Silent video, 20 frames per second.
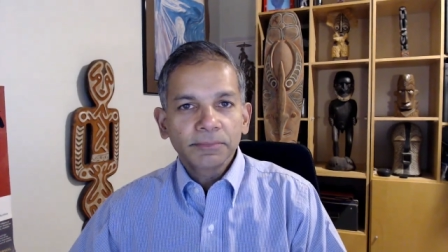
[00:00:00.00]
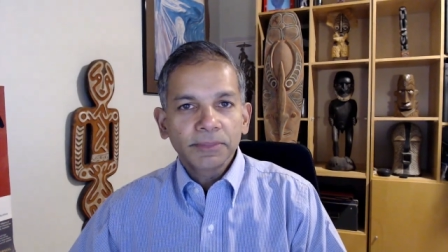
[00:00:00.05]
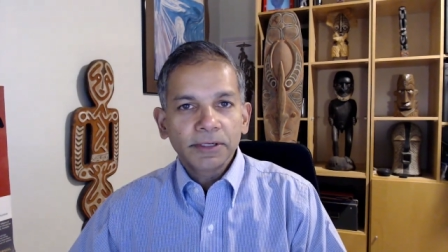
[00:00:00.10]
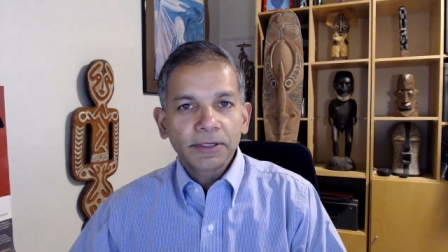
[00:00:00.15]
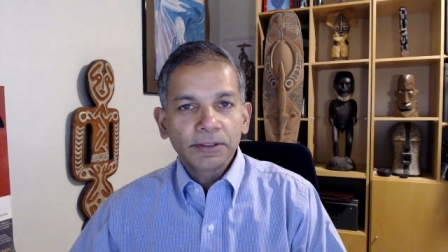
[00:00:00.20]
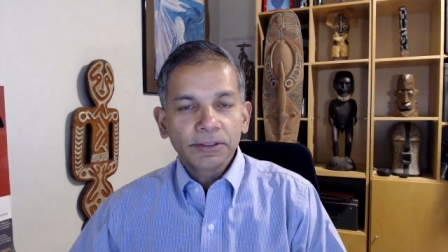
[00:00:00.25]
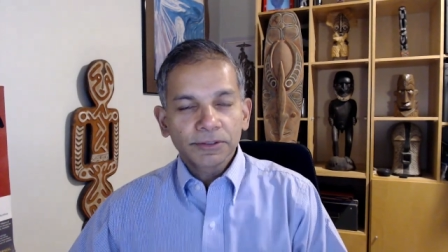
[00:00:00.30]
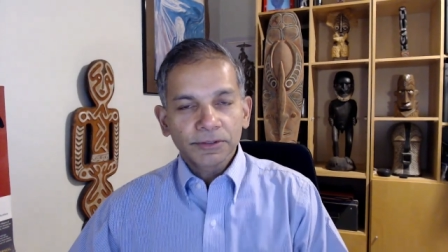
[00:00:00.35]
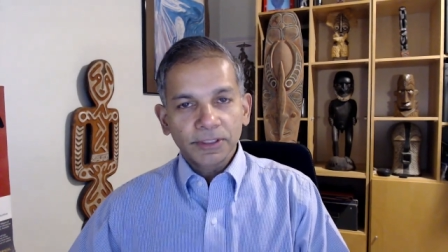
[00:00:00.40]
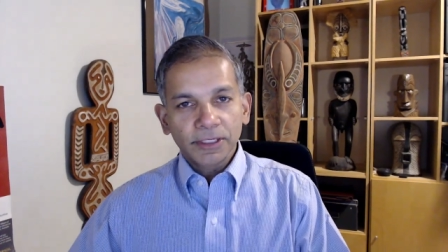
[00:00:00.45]
but I
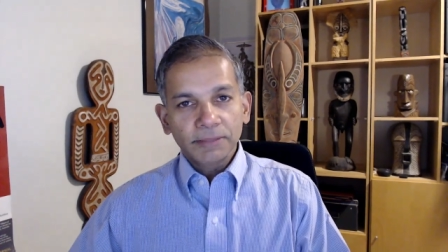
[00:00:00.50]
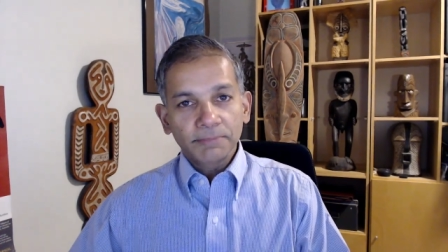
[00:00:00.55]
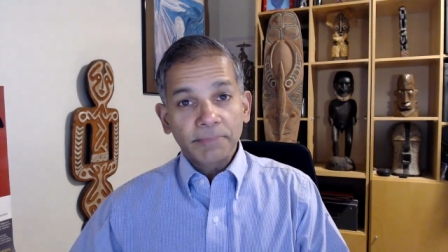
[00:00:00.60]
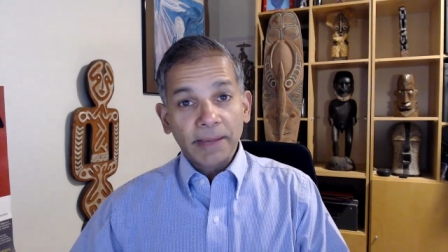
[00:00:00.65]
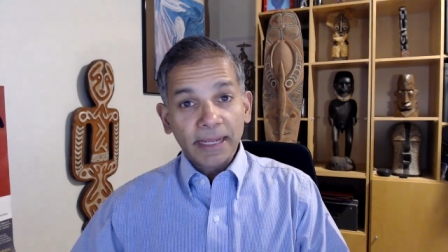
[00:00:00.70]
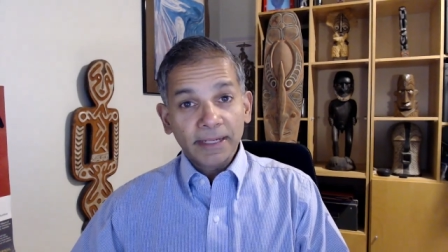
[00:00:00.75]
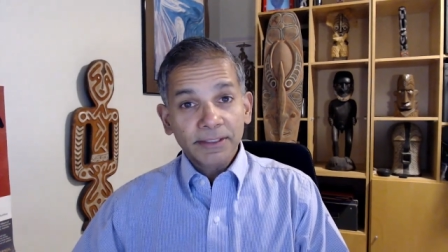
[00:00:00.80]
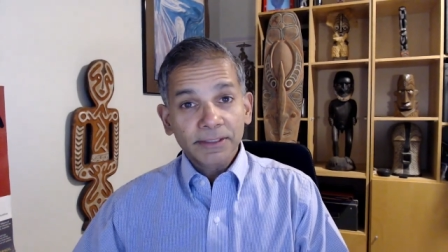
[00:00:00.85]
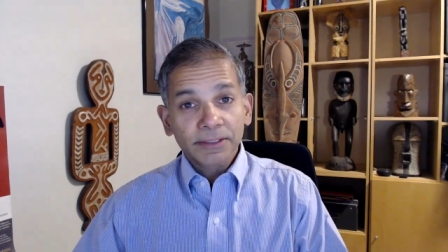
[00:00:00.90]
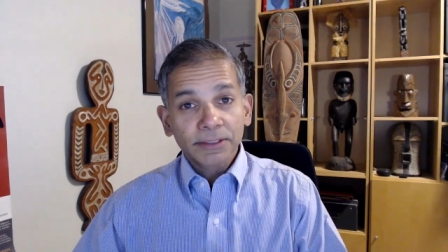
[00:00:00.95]
also had
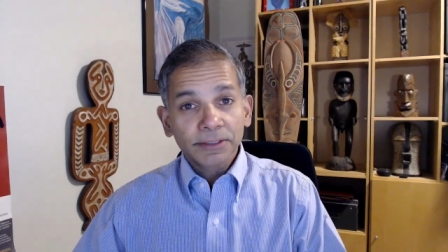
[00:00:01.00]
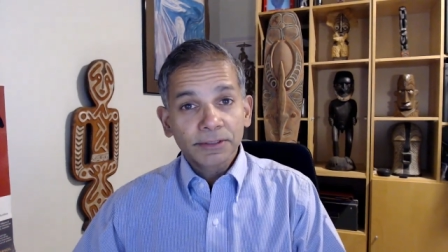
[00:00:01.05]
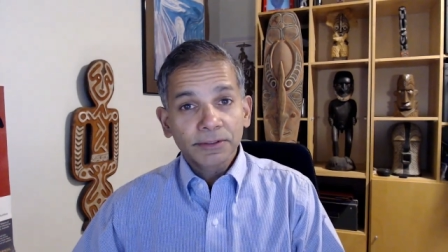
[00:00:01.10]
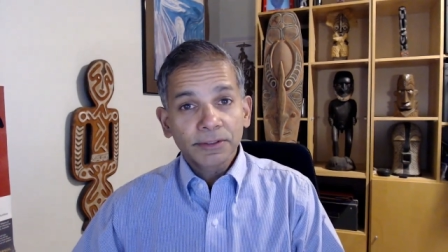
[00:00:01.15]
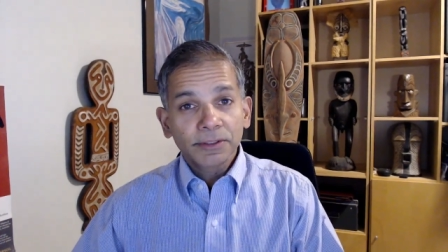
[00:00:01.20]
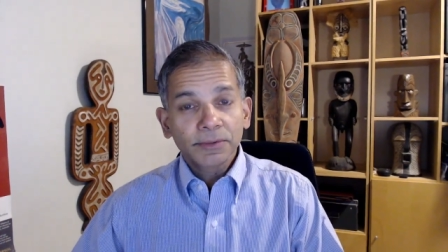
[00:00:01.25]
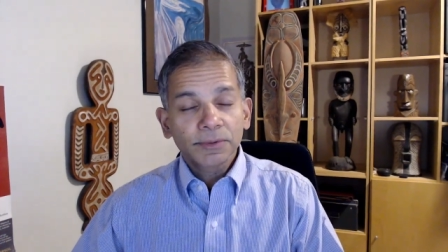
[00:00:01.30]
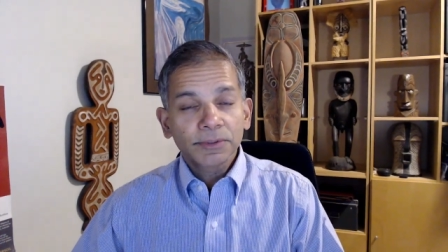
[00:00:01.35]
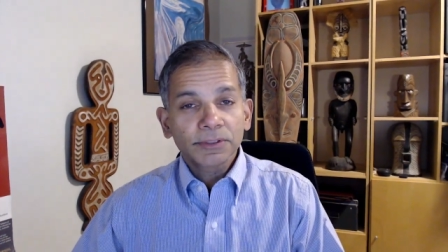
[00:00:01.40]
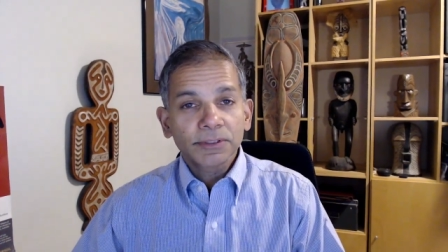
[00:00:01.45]
back
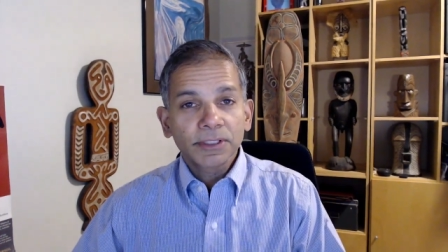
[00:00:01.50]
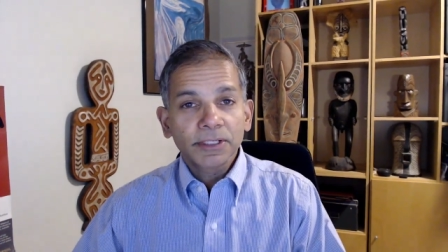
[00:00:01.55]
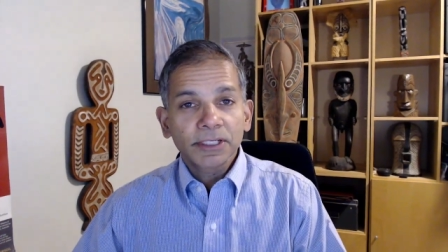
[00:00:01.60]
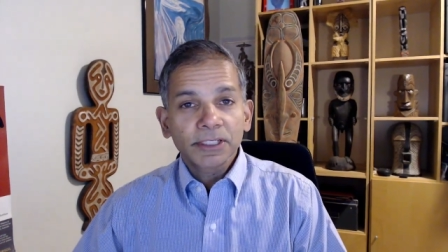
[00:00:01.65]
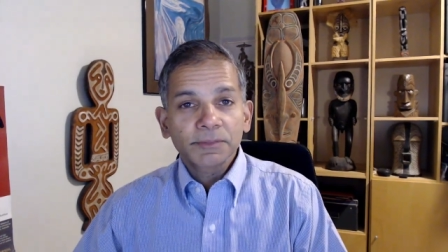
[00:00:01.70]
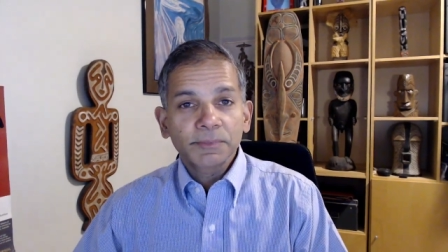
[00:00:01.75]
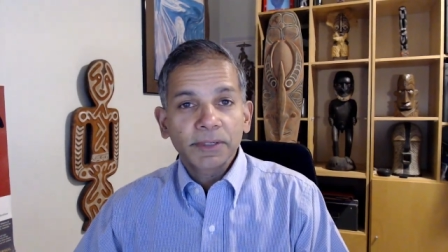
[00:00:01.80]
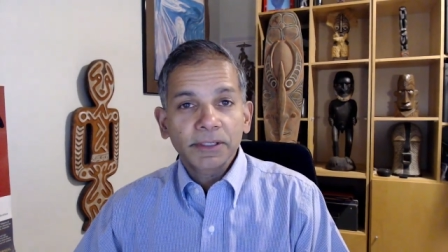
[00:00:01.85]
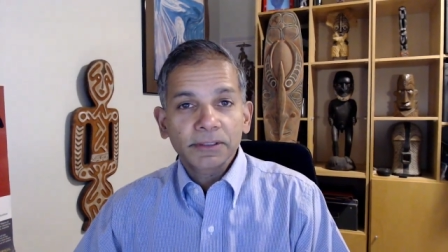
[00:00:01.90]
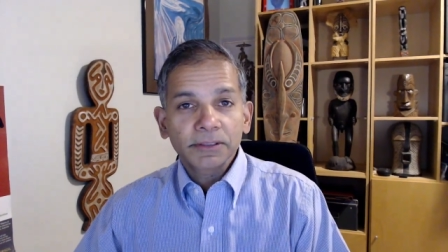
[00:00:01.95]
surgery, which was
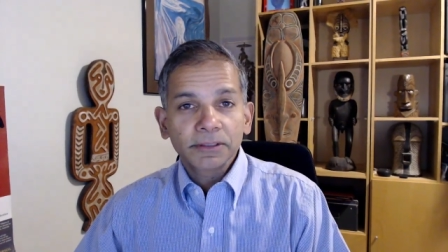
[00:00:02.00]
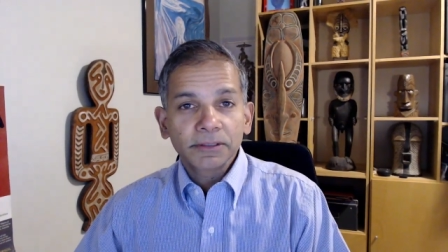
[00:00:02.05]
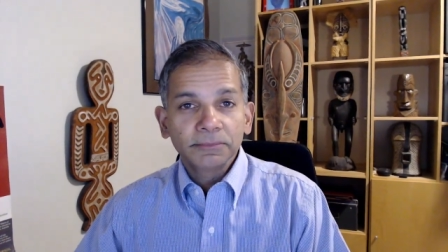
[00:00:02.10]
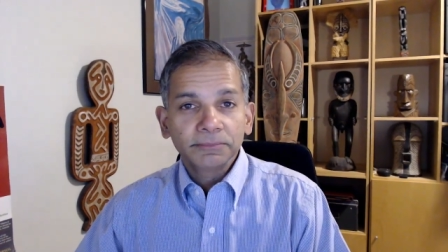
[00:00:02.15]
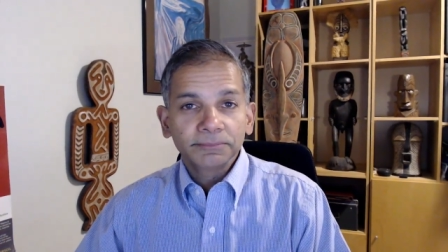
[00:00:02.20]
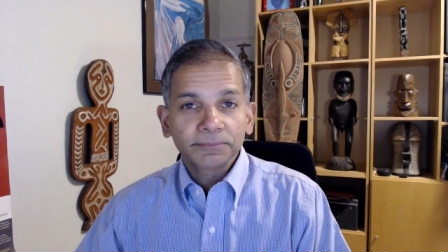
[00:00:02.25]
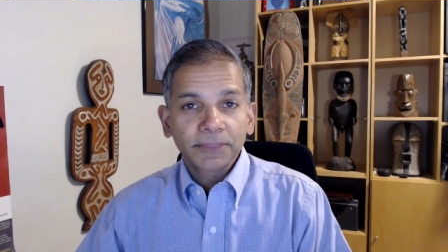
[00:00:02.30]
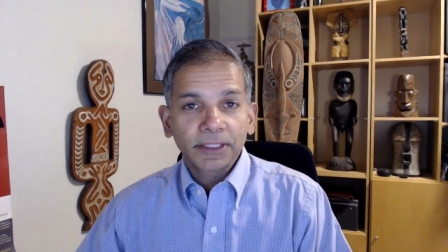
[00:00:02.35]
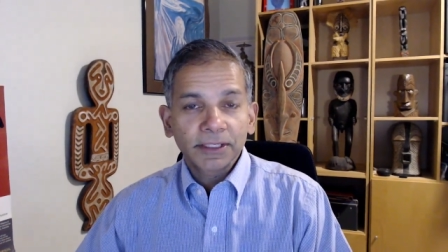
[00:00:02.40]
unexpected.